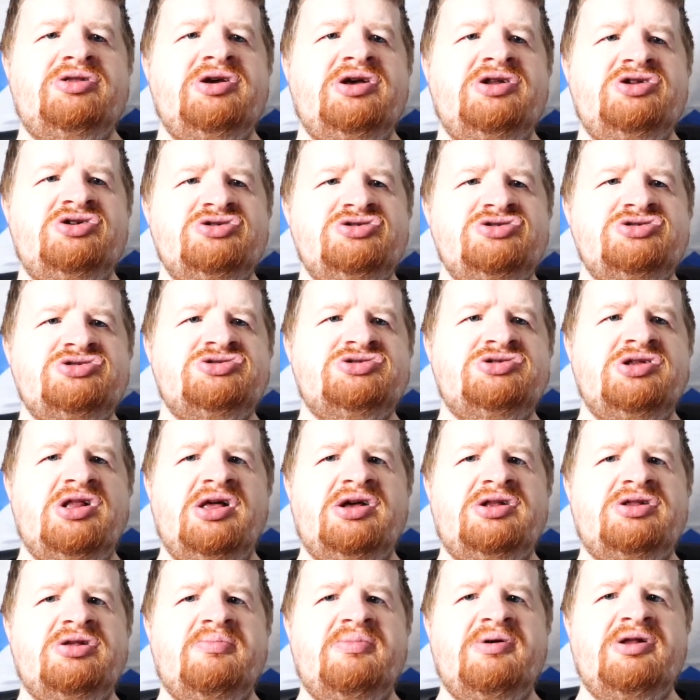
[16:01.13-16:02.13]
to introduce a
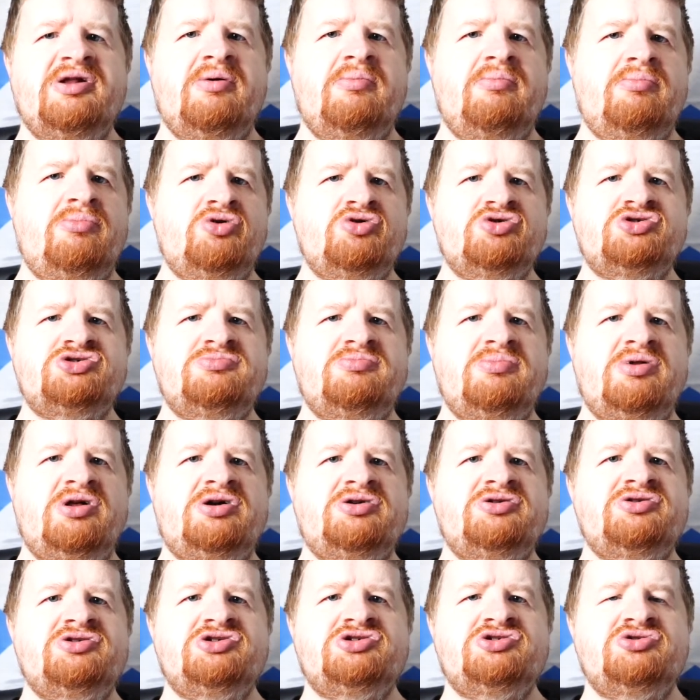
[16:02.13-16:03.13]
little bit of motion blur
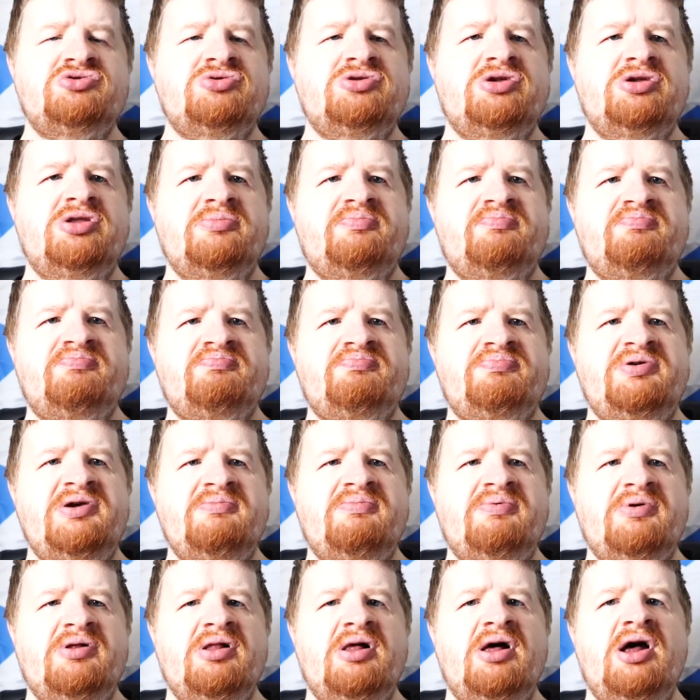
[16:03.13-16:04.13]
to show that the
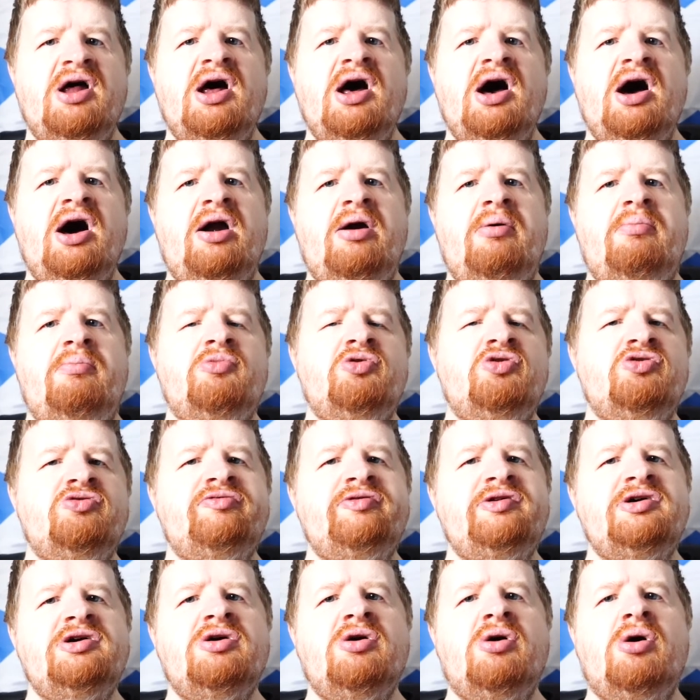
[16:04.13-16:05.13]
people are
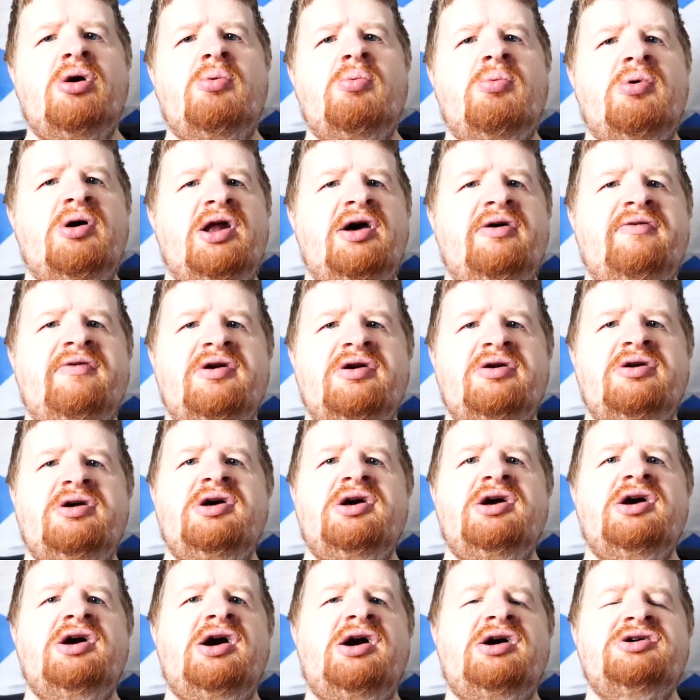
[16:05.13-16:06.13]
moving or whatever,
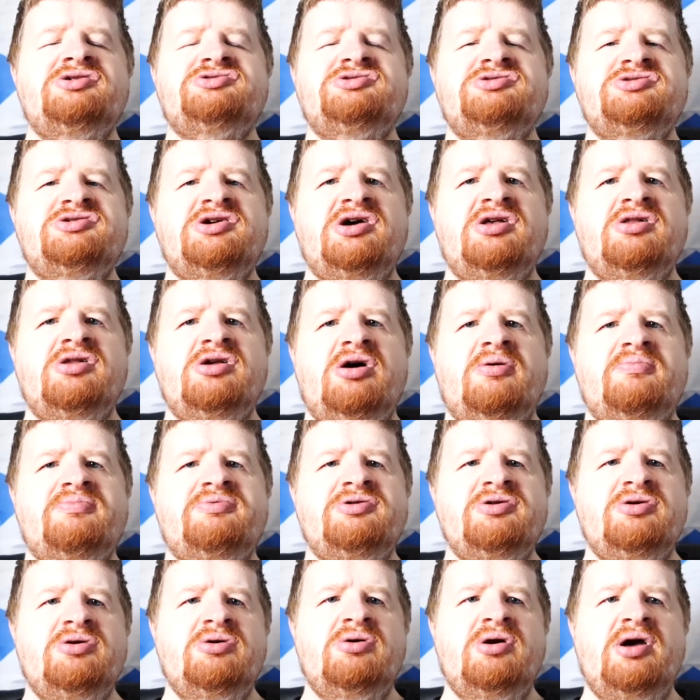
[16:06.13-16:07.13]
that's entirely up
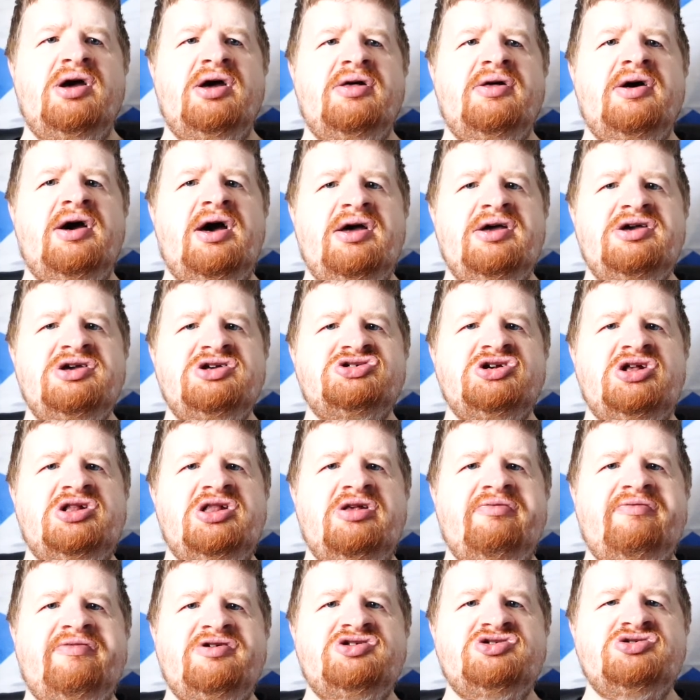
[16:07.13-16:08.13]
to uh, each
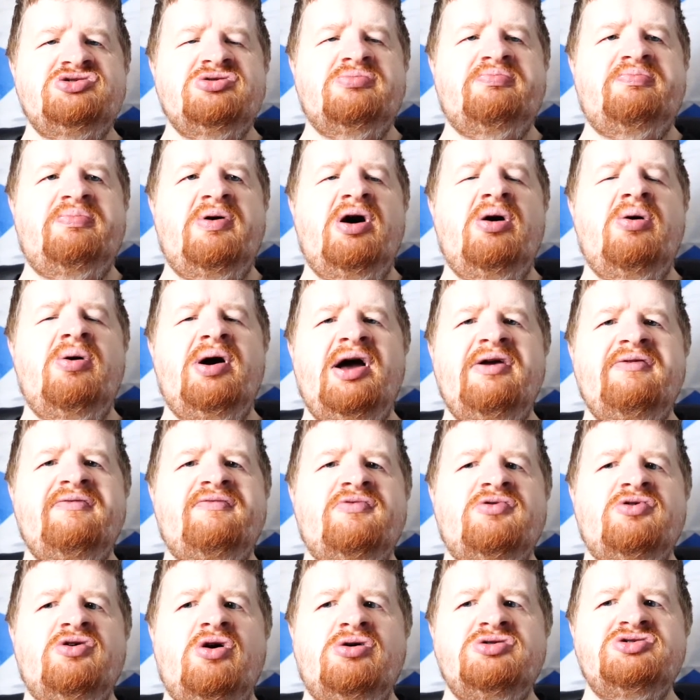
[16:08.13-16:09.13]
individual. But I
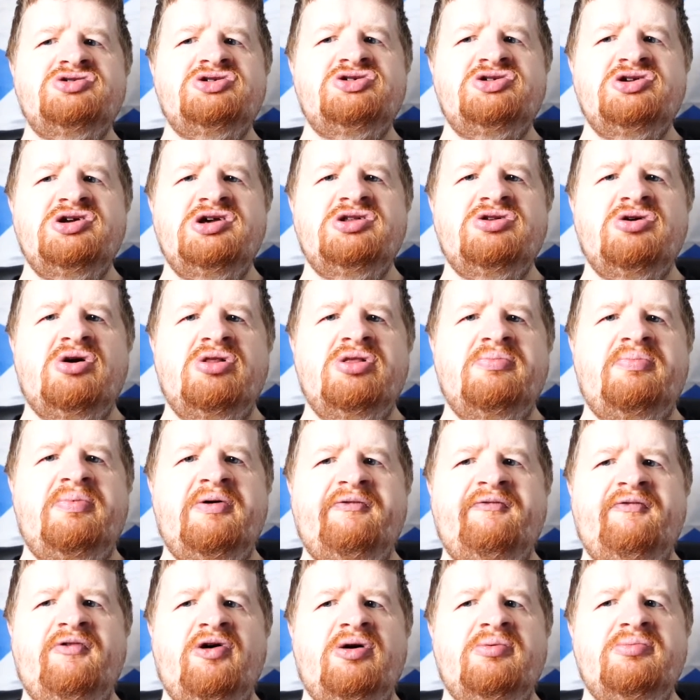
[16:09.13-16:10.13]
concentrated on the
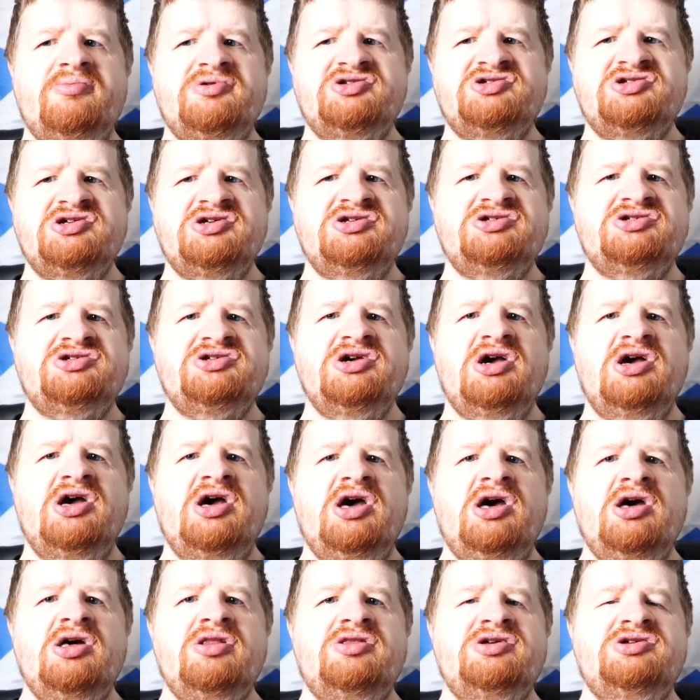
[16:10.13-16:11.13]
performances
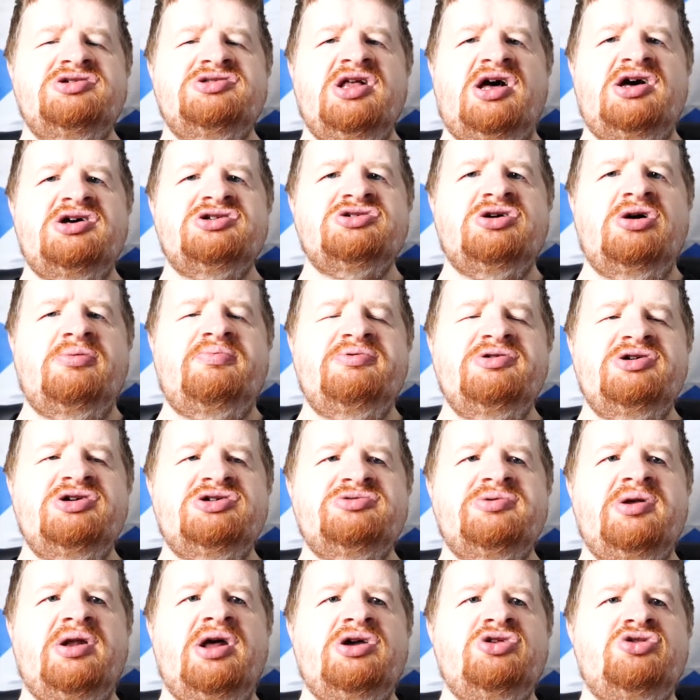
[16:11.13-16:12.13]
these last couple of
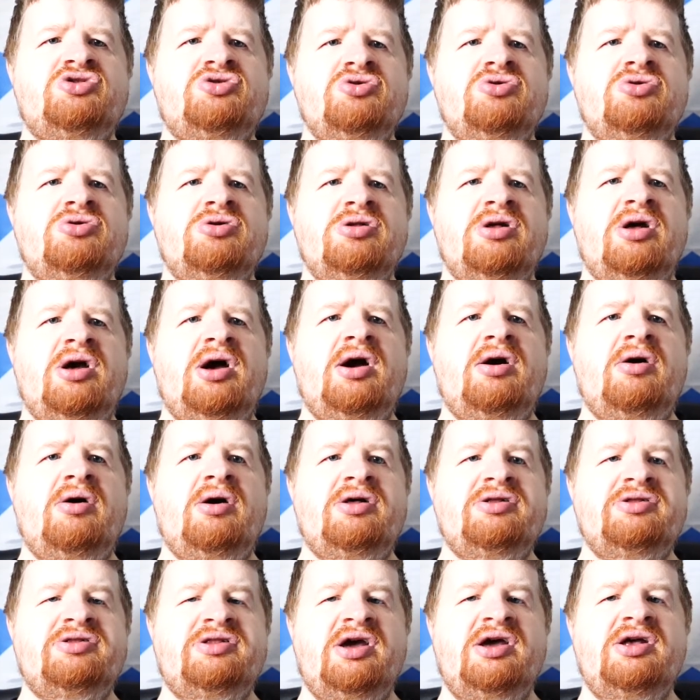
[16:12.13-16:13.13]
years, and I do, uh,
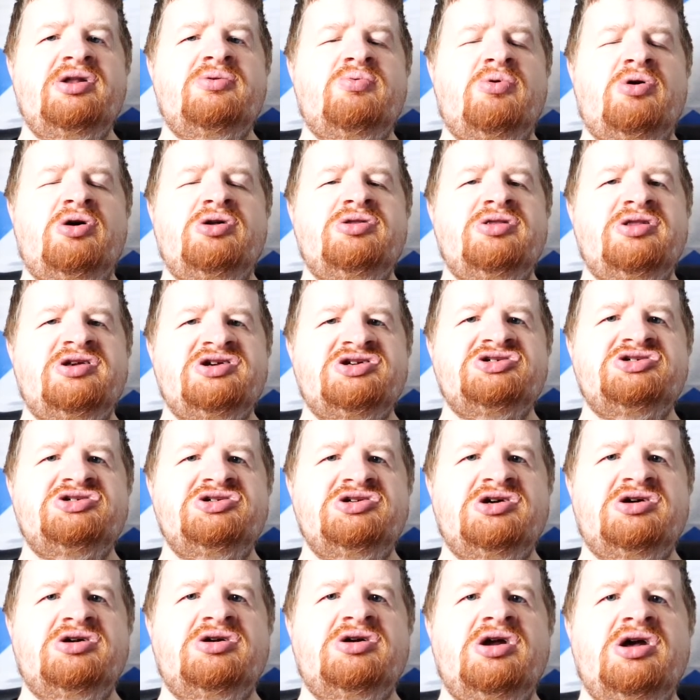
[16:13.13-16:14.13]
I did want this
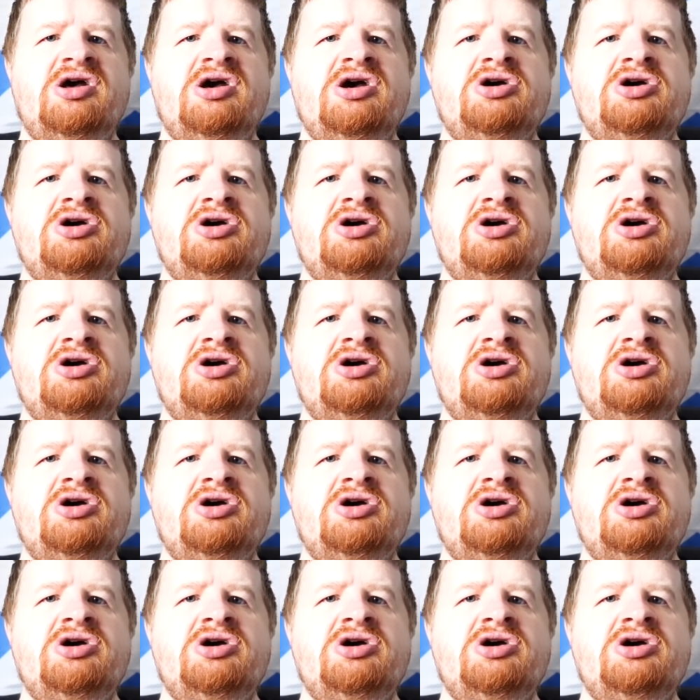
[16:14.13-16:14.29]
year